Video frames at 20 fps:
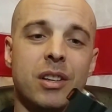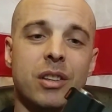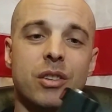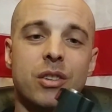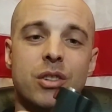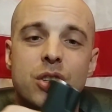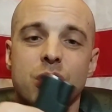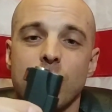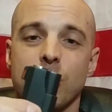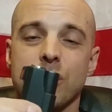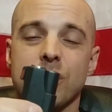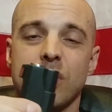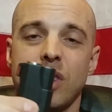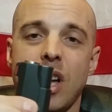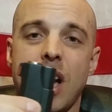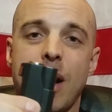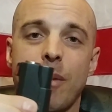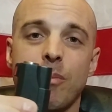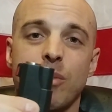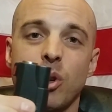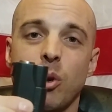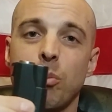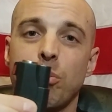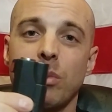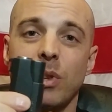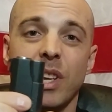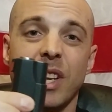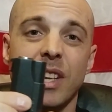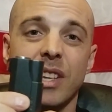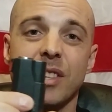There's no slop, no
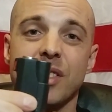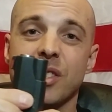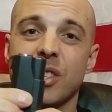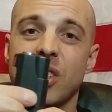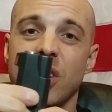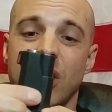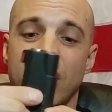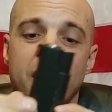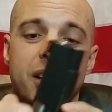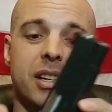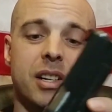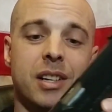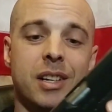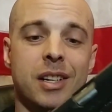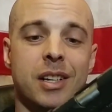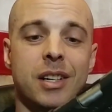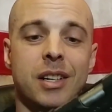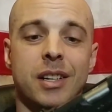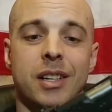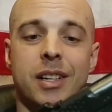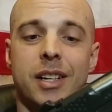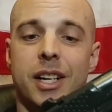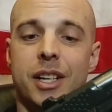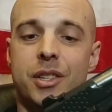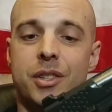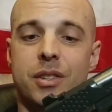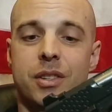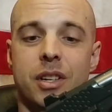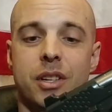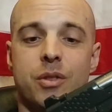play in this gun.
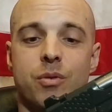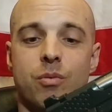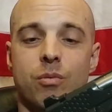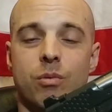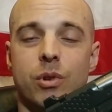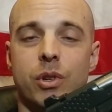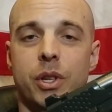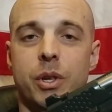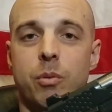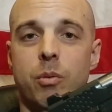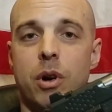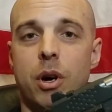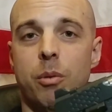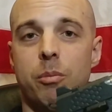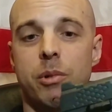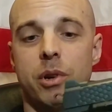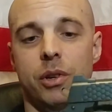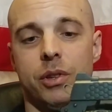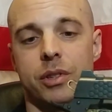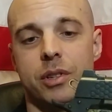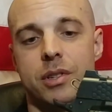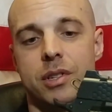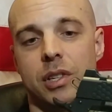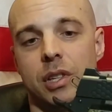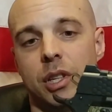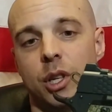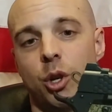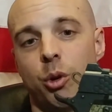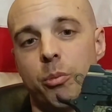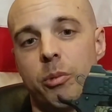It's really well built. There's a
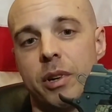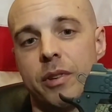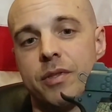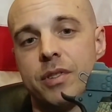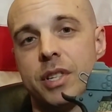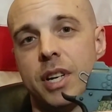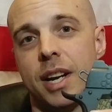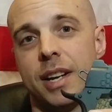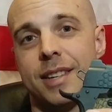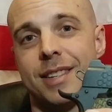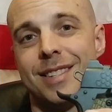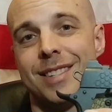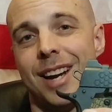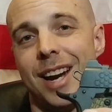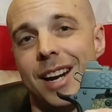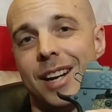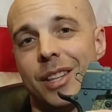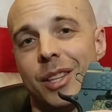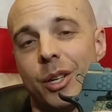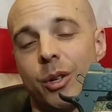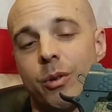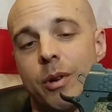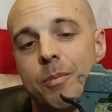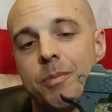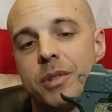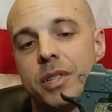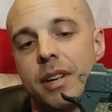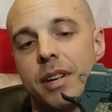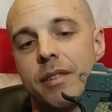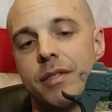little bit of side to side in the
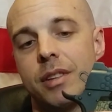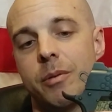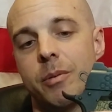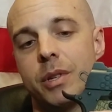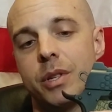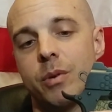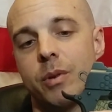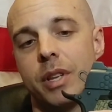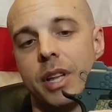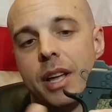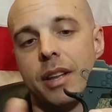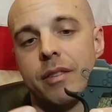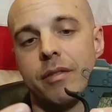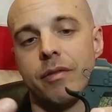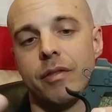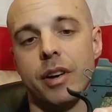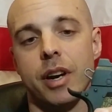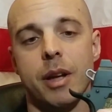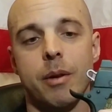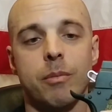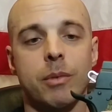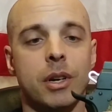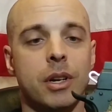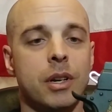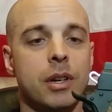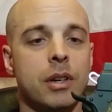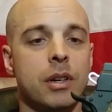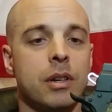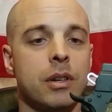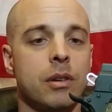grip safety between that and the frame,
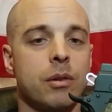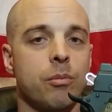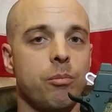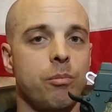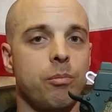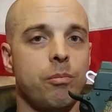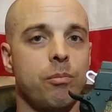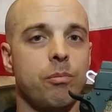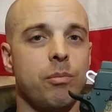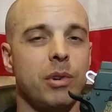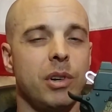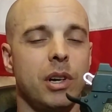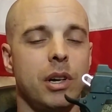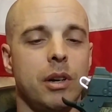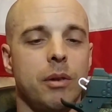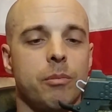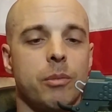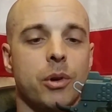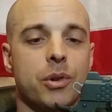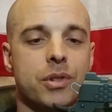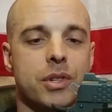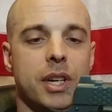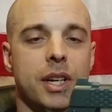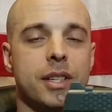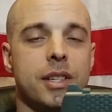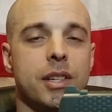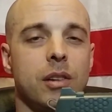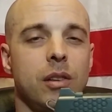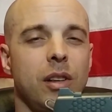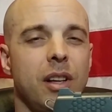but most
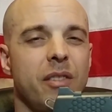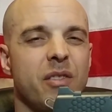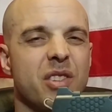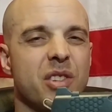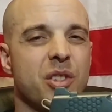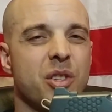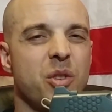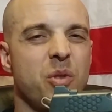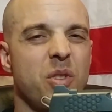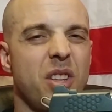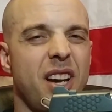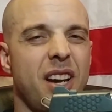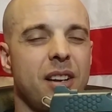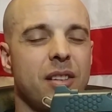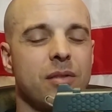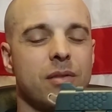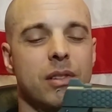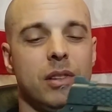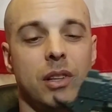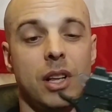1911s do that.